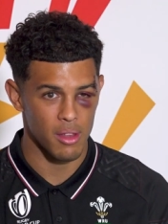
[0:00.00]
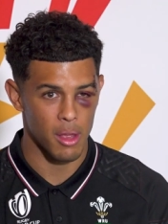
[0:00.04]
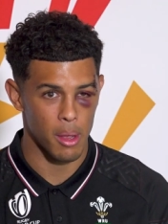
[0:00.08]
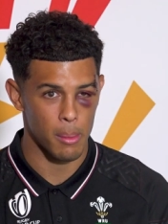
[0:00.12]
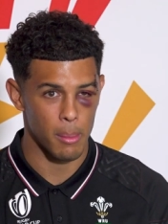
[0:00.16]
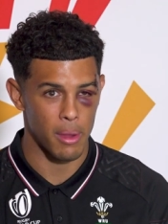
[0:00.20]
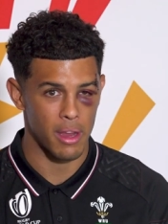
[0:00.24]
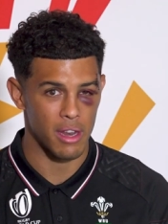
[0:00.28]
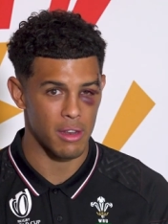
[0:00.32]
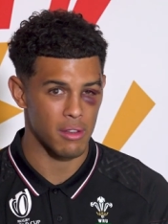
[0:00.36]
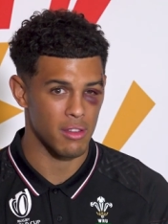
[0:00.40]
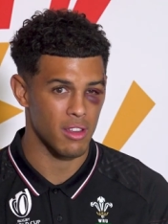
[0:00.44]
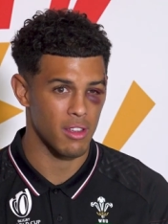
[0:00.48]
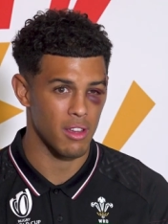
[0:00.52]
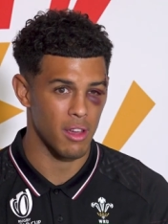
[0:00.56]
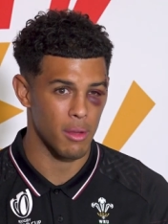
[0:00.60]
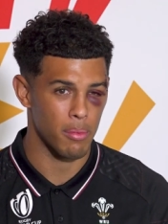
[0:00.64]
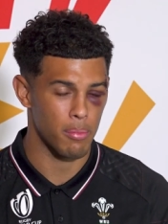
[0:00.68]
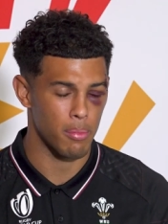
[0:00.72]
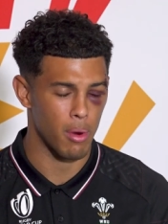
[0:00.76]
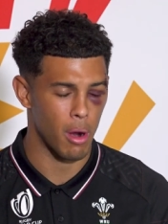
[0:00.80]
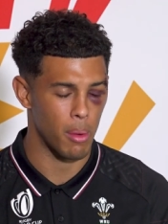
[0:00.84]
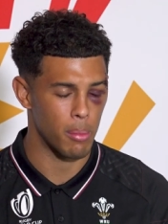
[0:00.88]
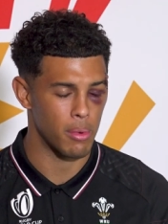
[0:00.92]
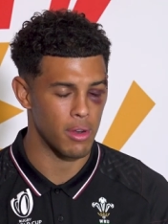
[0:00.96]
I made
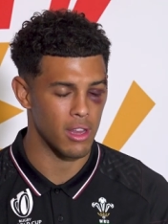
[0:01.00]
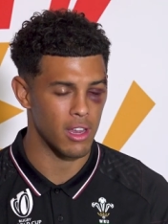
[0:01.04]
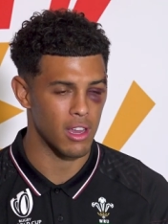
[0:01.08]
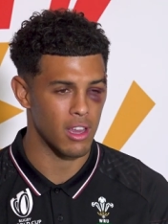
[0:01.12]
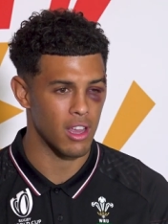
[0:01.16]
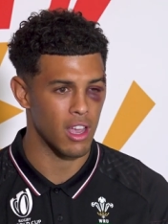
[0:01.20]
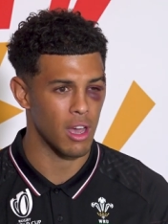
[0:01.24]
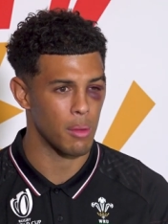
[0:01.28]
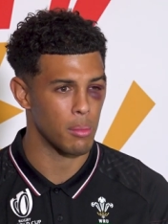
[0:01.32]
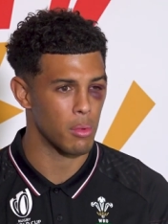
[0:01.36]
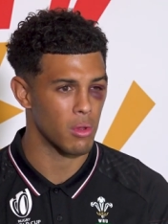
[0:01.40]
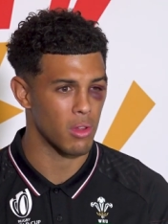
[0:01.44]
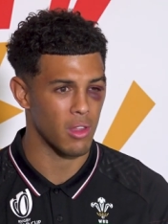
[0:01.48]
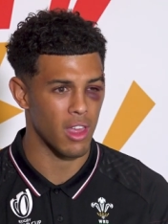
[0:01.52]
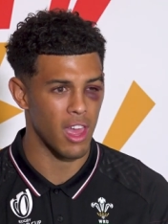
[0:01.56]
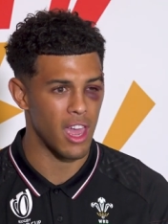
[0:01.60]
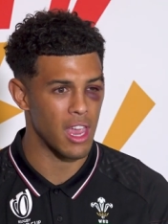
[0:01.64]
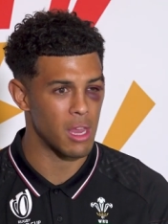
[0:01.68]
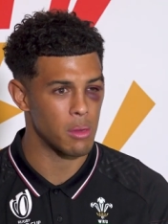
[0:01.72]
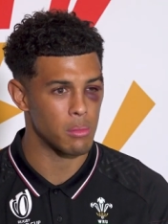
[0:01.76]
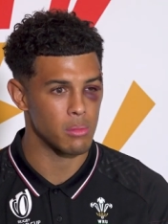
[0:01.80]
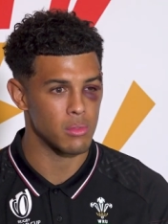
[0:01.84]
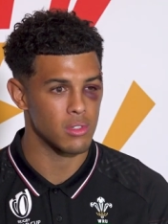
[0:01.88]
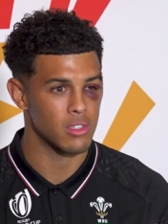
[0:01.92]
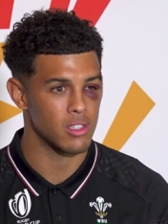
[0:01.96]
probably a couple of
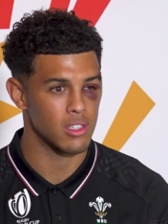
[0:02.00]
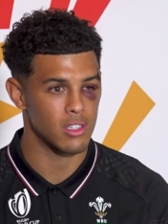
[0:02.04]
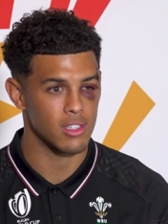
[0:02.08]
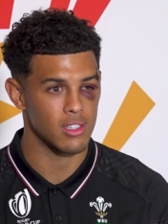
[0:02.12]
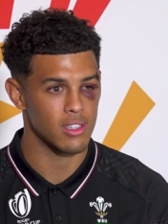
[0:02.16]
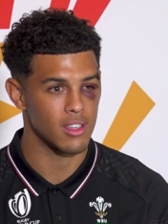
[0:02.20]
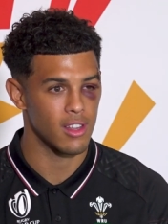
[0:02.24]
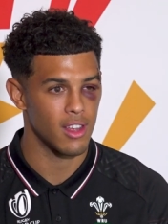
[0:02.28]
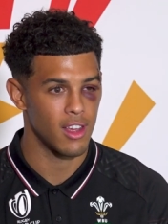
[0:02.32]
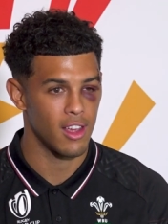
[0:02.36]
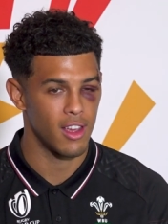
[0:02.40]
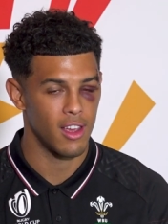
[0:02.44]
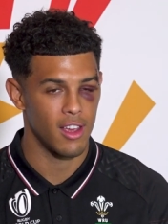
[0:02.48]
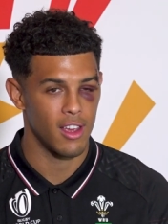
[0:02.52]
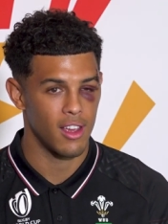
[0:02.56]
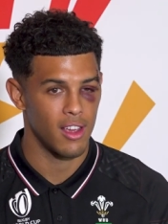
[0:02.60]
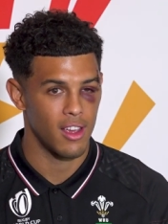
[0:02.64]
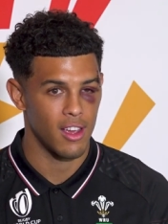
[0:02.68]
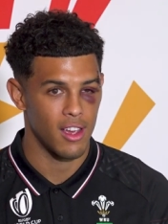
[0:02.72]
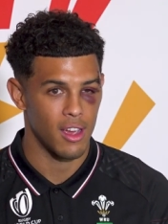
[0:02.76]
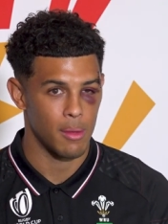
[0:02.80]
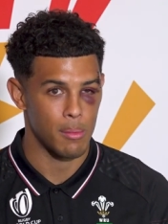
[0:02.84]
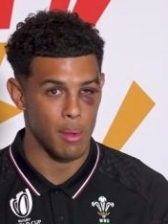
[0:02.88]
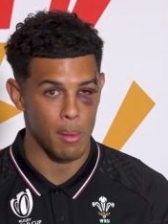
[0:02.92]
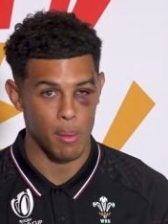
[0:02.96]
games, and
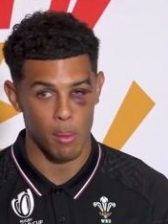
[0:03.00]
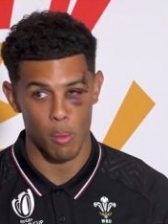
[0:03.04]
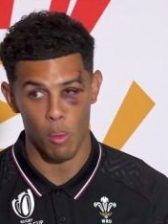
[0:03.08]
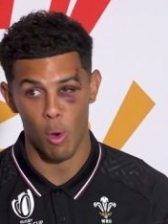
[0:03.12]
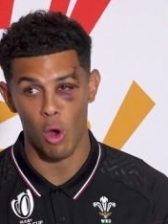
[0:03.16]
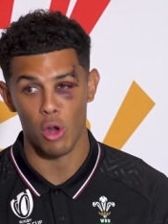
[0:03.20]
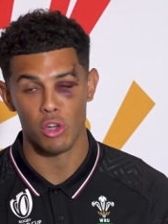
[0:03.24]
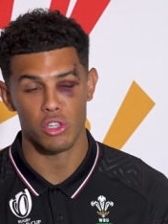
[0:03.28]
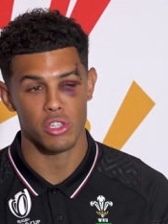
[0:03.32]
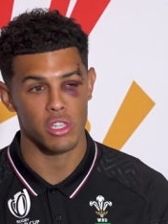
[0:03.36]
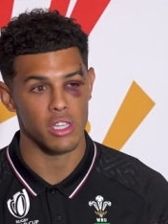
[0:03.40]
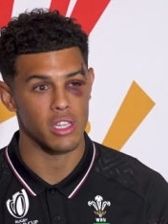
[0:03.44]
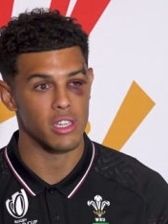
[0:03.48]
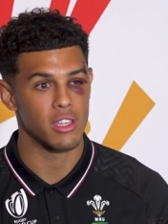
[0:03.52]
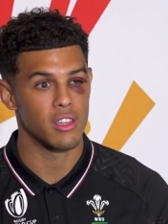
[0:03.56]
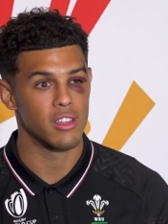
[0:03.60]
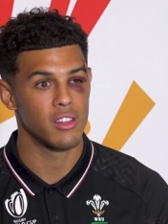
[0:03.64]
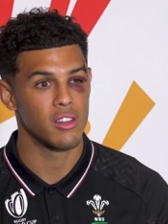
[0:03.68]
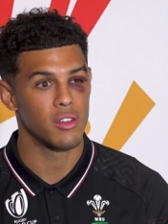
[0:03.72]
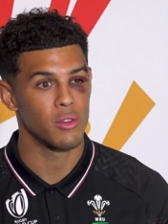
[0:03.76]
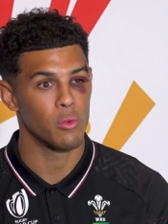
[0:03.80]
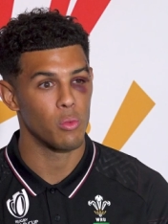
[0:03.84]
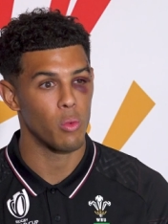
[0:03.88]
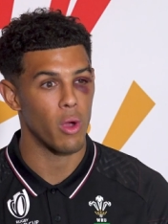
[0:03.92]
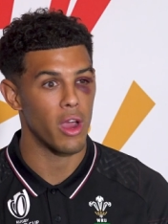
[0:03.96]
I remember watching
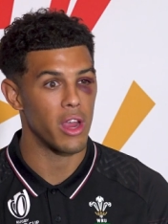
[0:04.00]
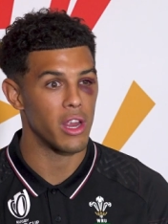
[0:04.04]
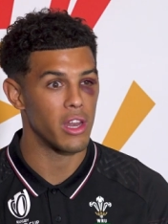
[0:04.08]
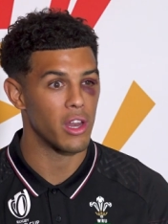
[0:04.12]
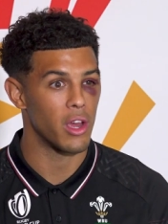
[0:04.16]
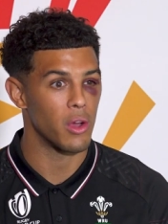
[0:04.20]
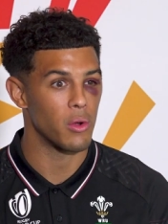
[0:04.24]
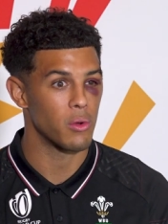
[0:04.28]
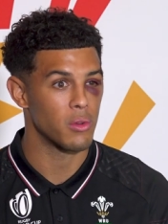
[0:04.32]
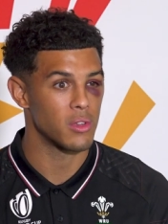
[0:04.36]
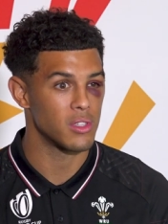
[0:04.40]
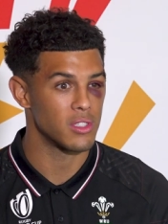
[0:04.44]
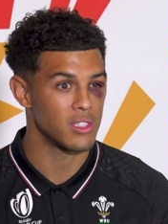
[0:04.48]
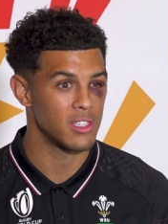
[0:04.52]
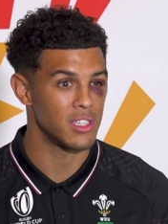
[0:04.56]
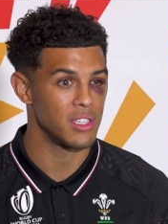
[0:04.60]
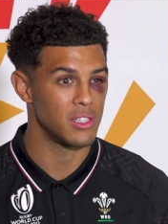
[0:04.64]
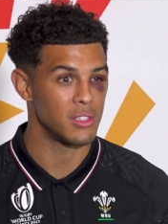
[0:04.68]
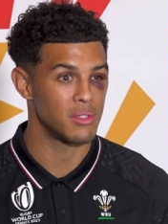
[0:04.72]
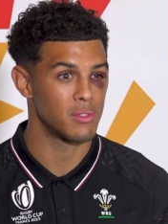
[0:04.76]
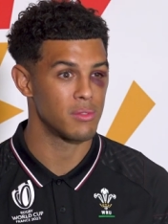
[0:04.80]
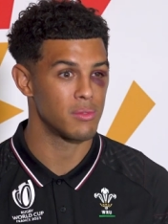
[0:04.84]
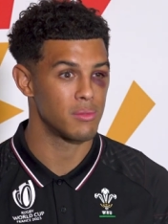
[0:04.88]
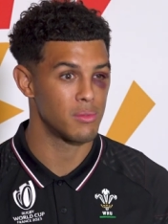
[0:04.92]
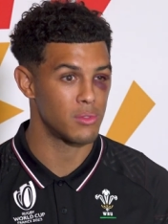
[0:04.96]
Wayno, because
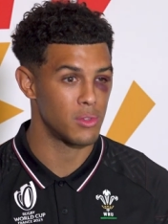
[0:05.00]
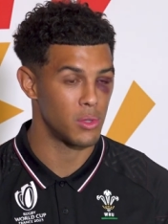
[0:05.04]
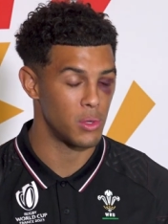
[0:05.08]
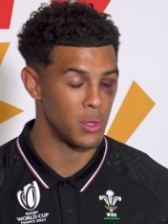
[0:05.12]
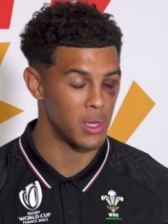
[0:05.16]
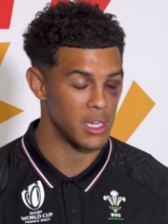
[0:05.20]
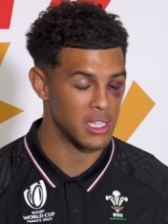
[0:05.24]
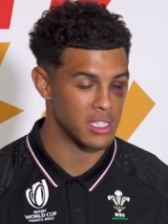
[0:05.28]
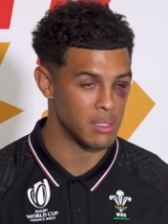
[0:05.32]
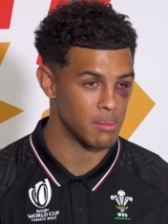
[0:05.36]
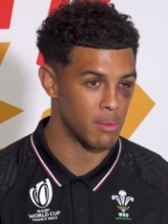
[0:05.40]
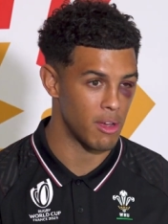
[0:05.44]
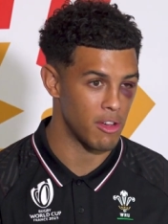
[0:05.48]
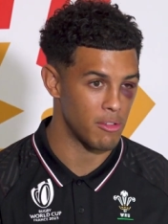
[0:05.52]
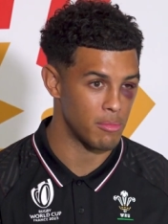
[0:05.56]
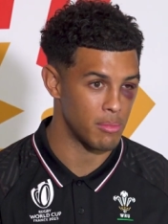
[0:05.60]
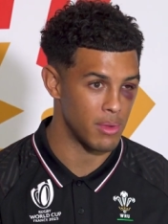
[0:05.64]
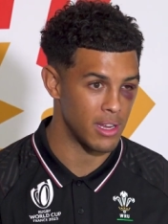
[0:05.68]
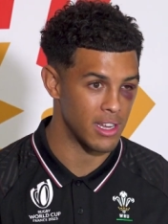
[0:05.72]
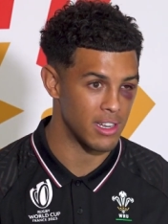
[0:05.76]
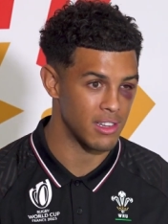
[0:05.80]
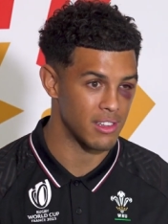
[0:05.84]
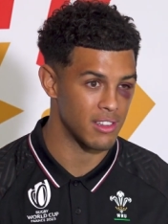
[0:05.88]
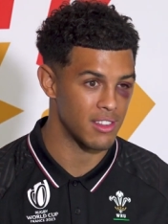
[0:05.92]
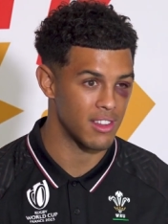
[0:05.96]
he's 2 years above
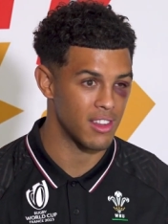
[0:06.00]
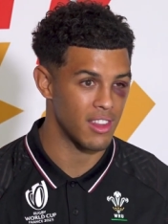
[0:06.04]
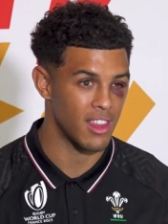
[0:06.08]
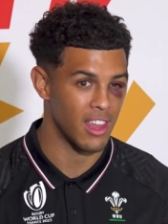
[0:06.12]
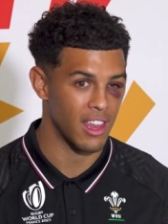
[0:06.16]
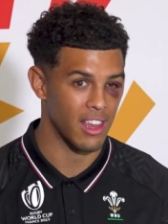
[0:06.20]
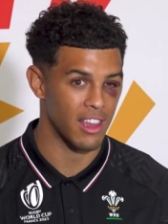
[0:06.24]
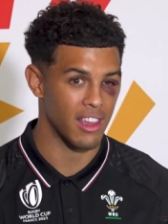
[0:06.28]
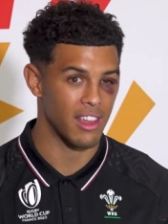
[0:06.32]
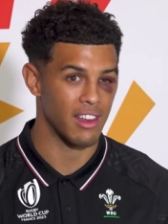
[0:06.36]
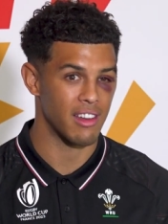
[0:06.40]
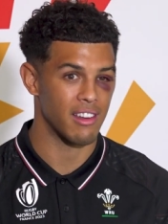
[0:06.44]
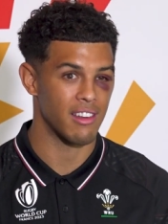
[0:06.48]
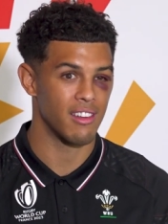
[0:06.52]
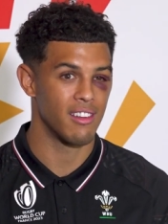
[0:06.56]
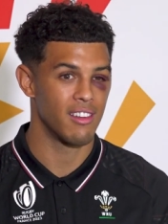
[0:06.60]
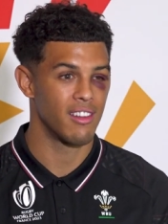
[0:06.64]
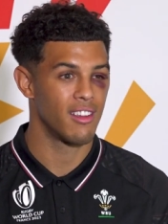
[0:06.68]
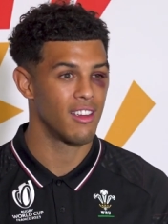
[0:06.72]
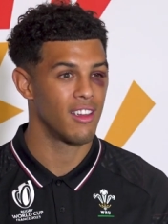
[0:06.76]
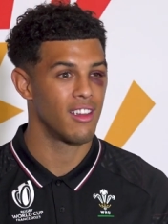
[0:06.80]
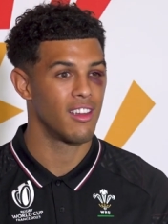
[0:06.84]
me, and thinking